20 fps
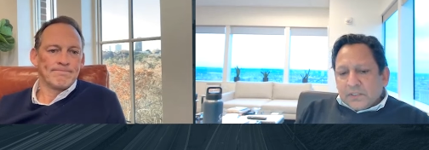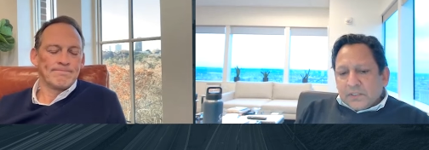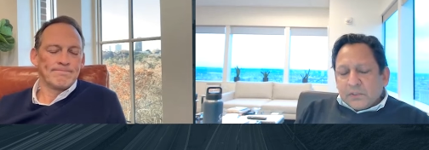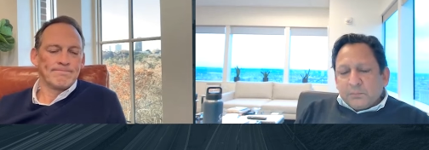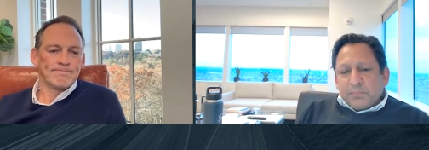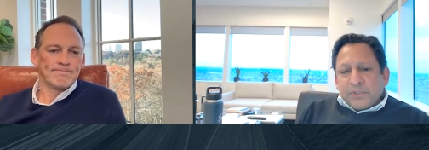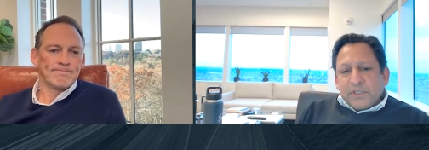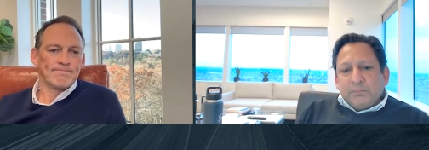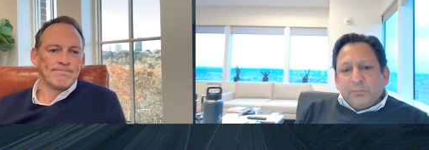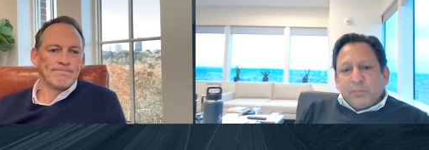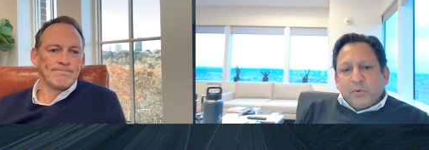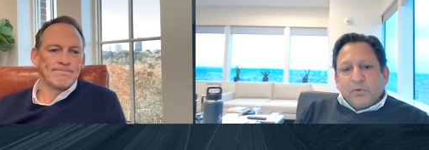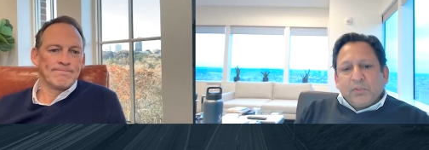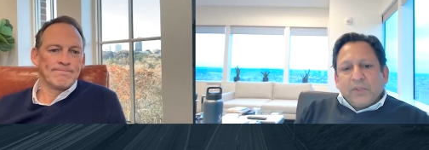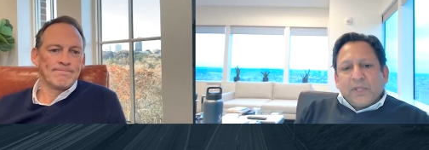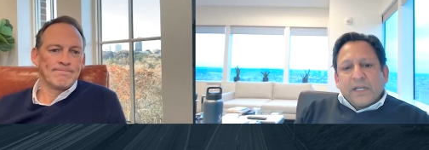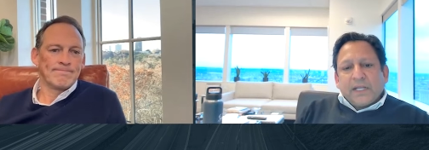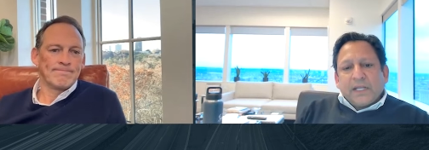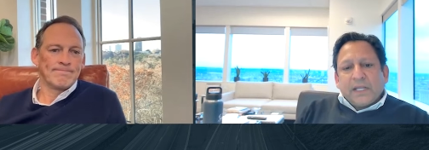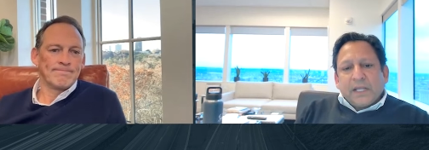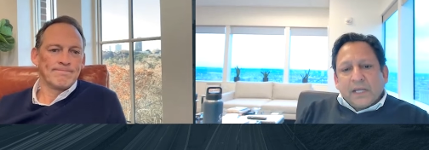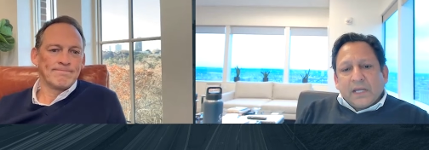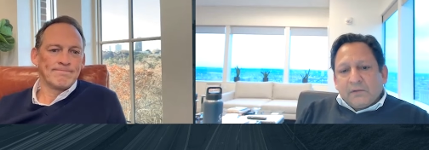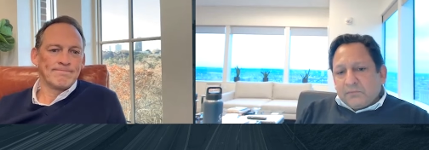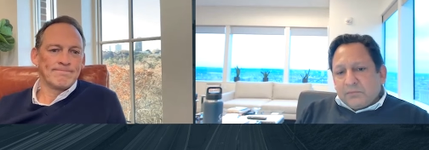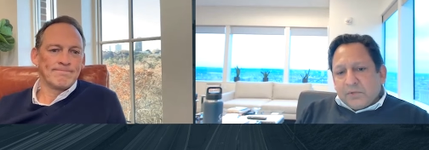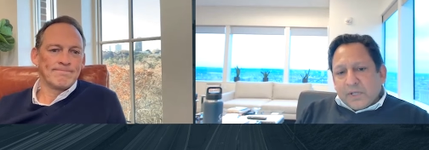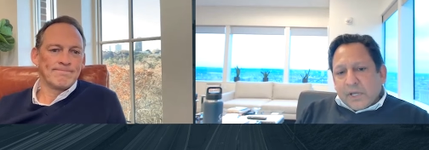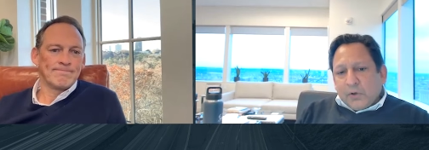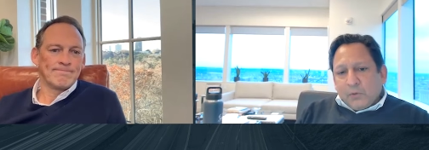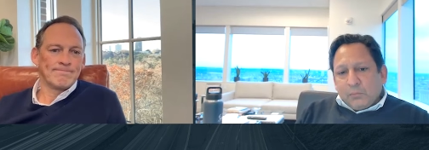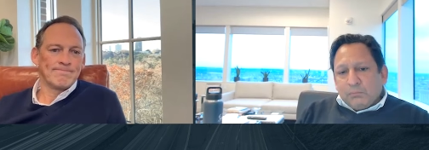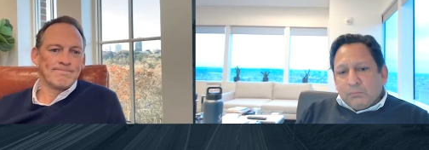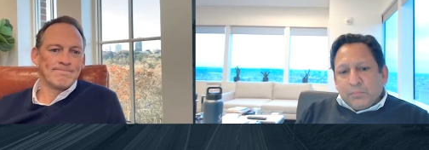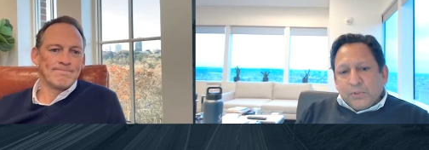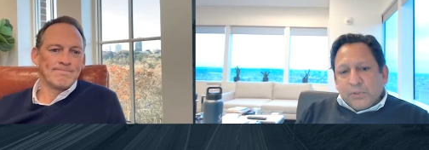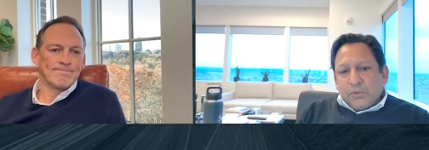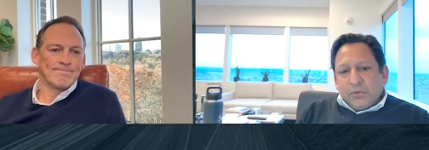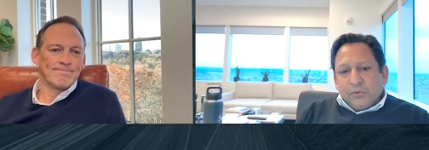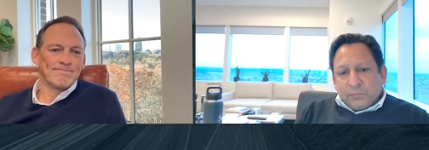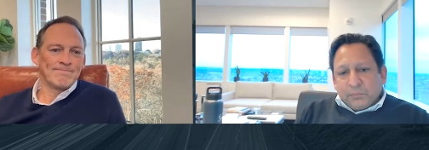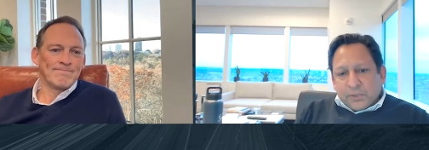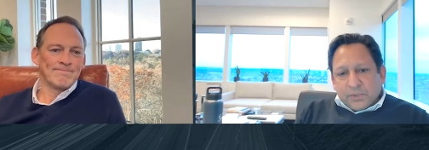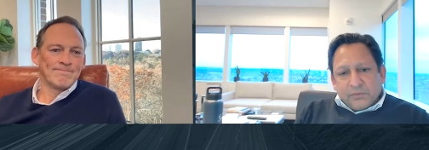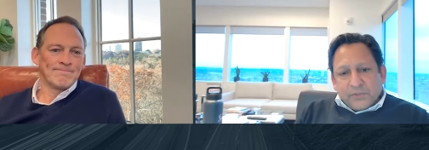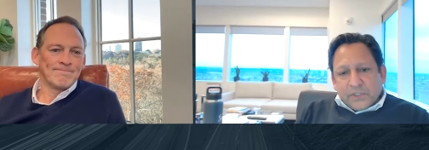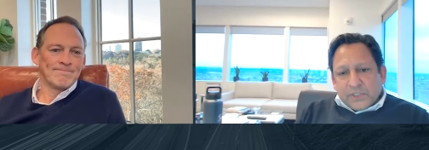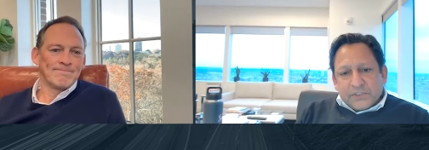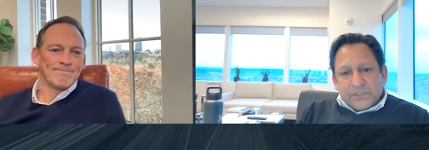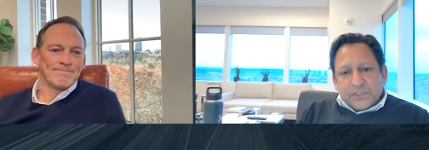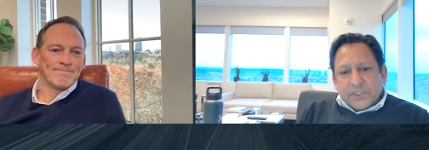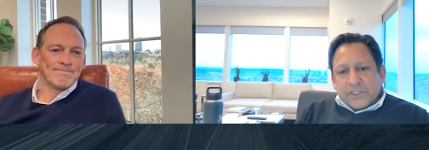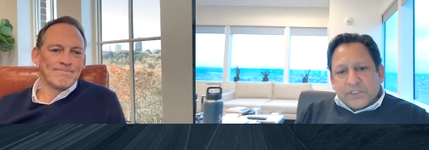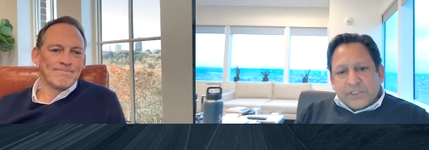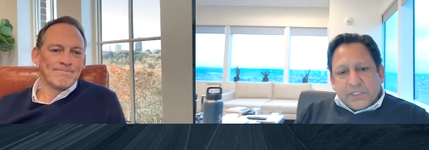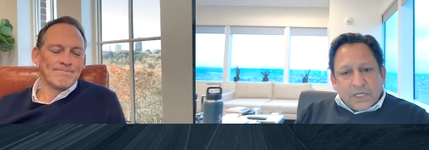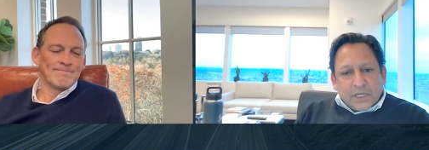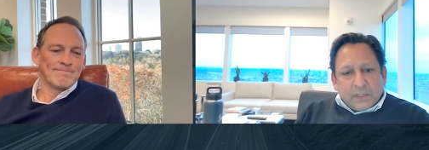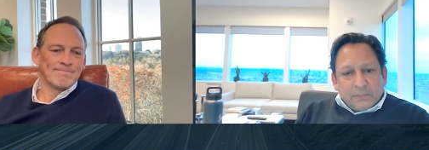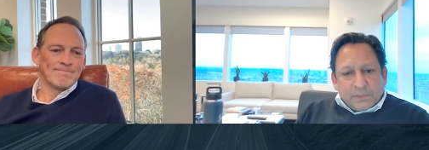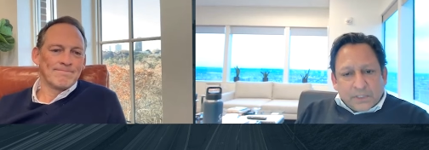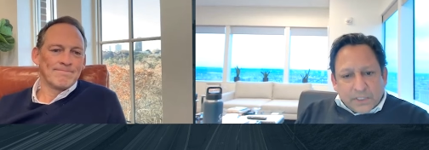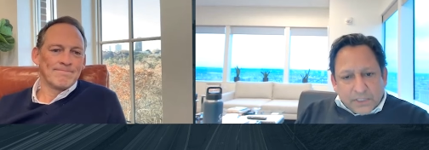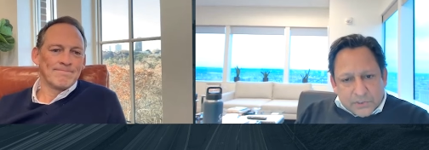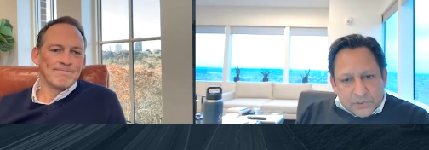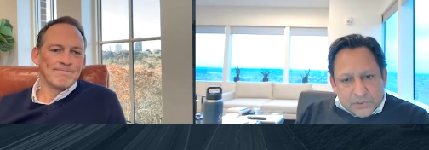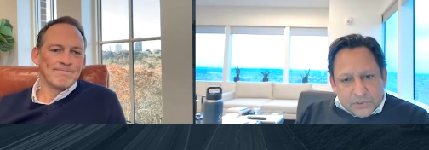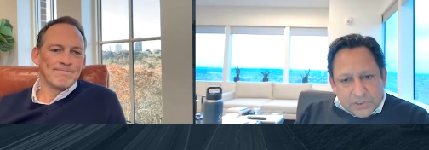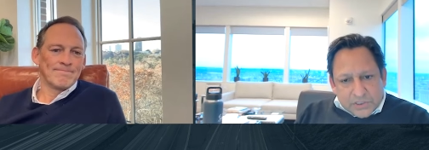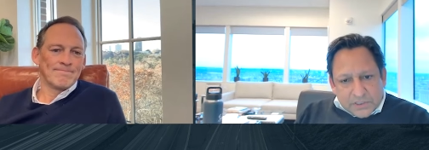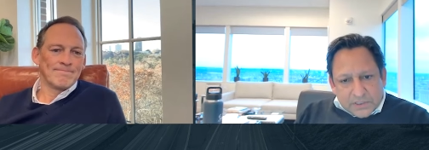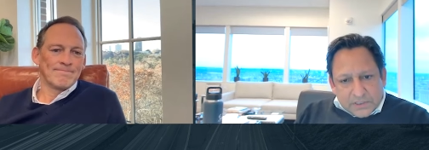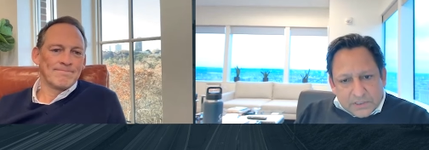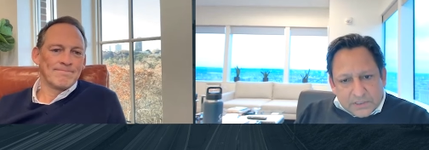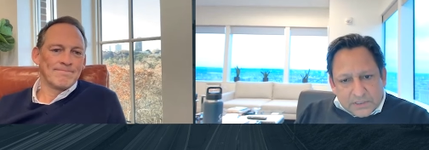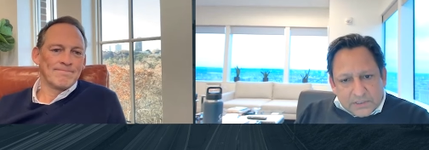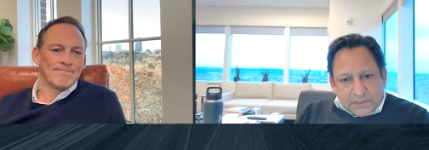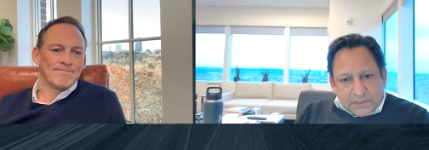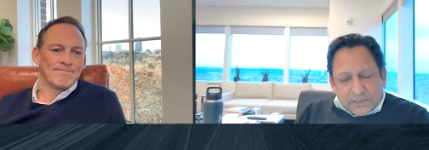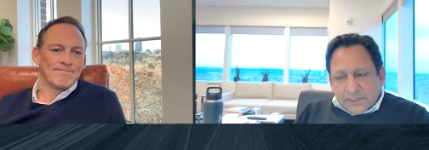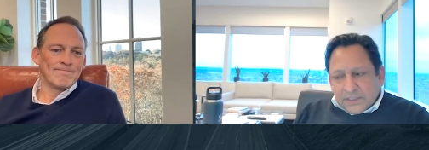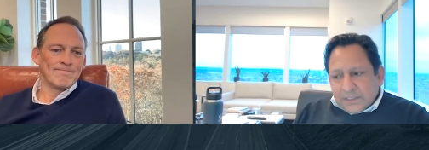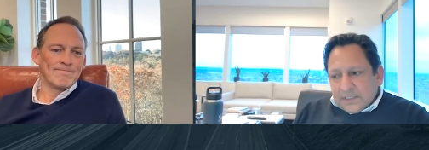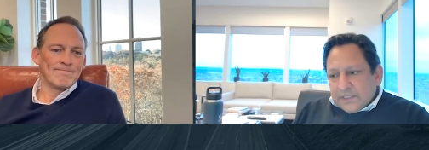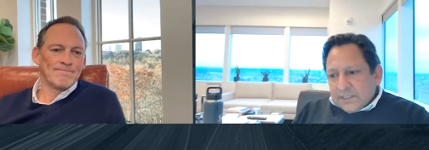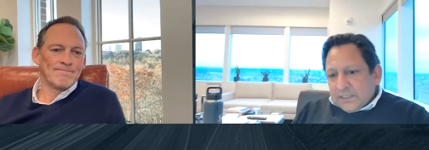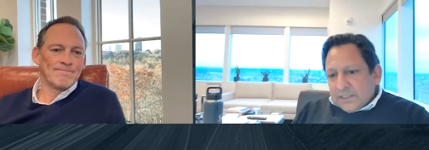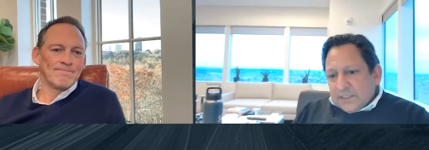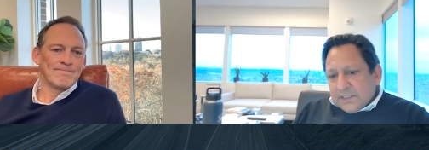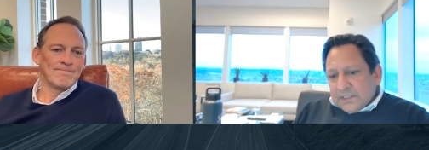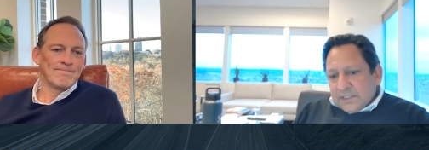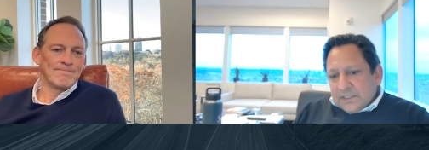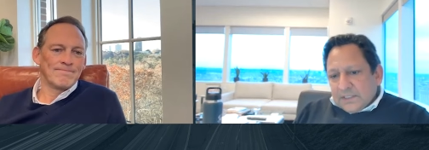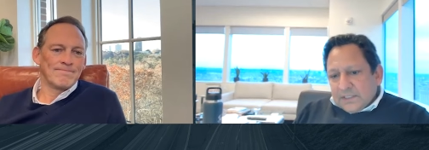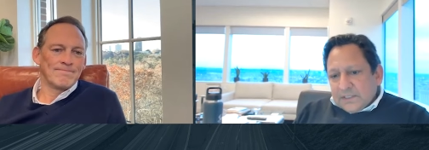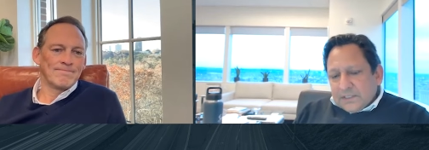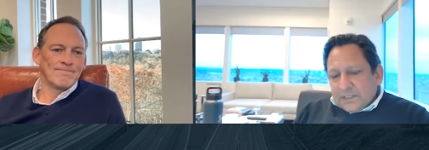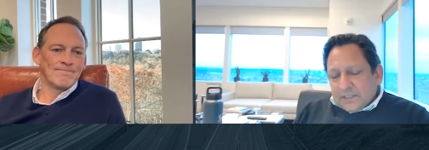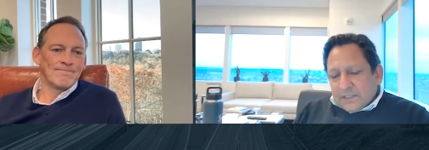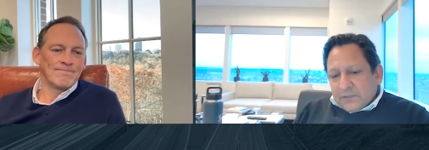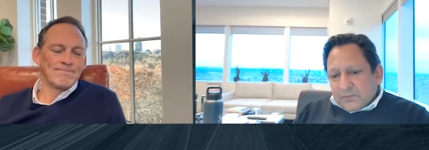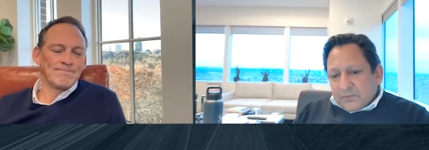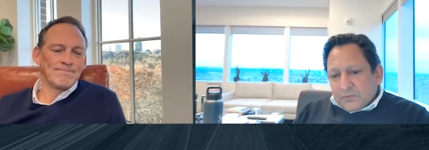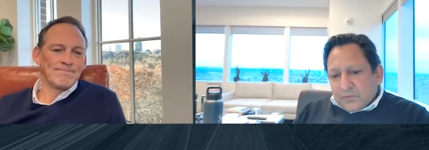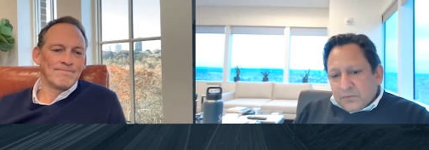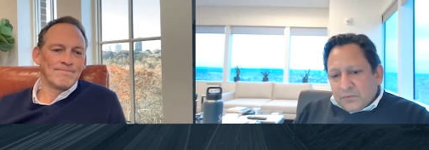Speaker 1: the people that have helped build both HHM and HT, you know,